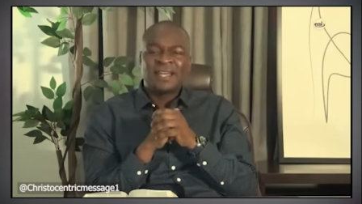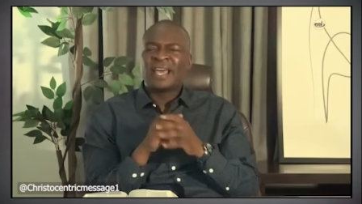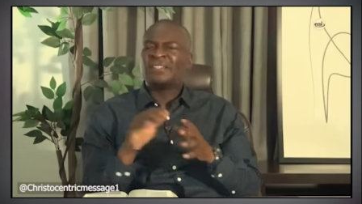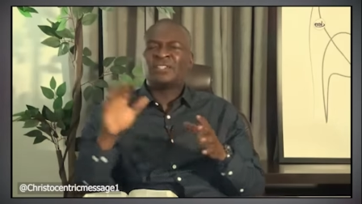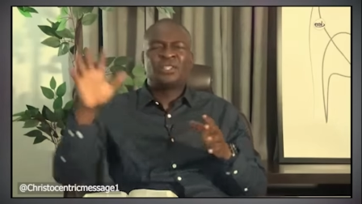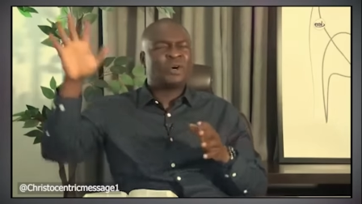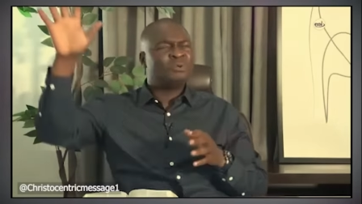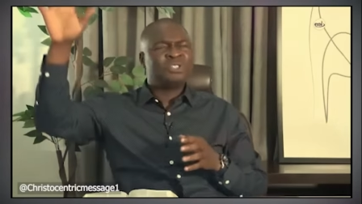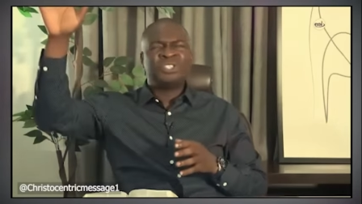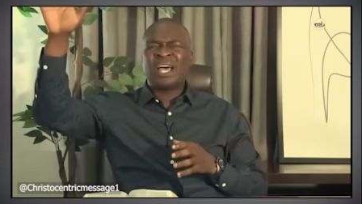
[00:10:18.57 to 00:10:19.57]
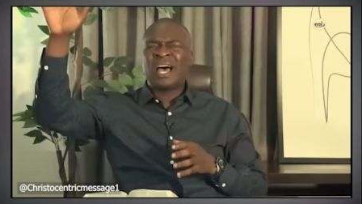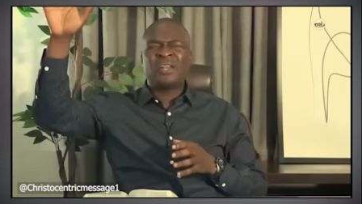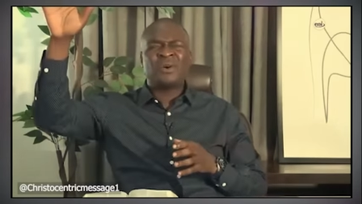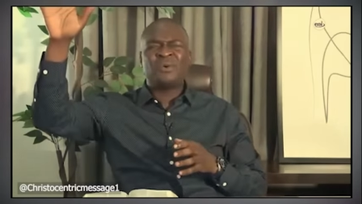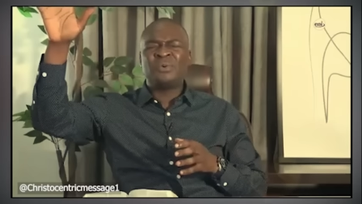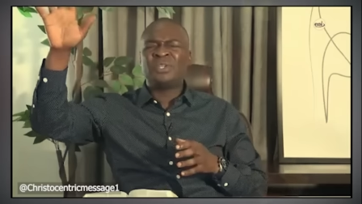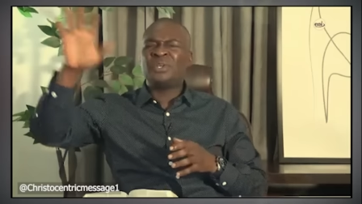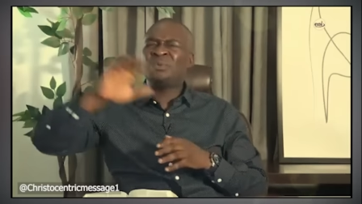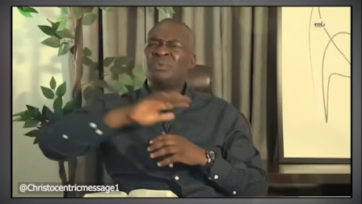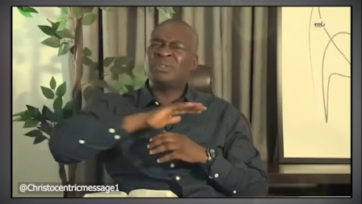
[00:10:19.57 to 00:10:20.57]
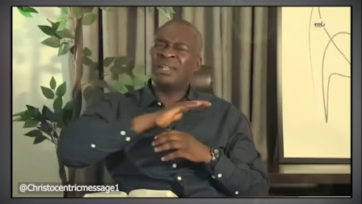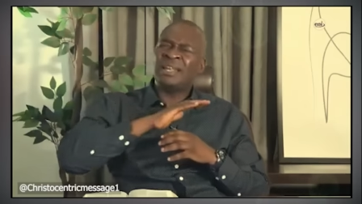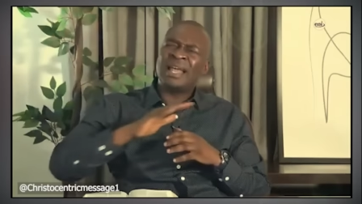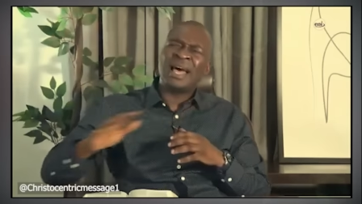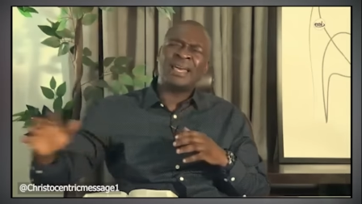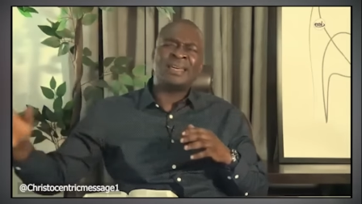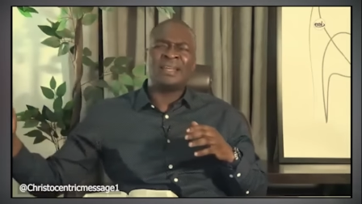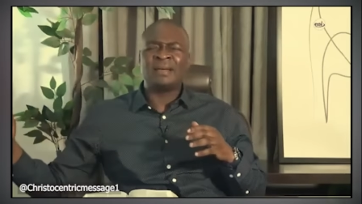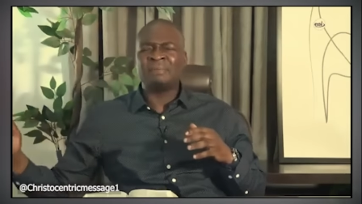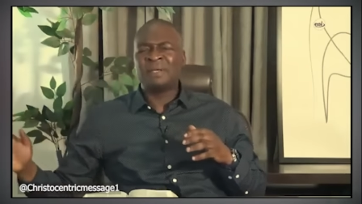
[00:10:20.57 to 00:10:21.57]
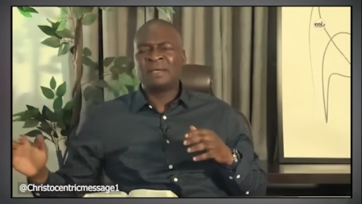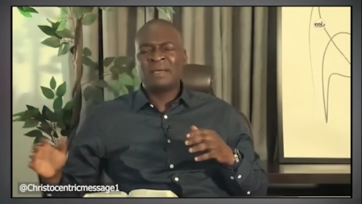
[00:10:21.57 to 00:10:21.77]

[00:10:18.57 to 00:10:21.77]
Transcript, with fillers: There's no shadow you will light up,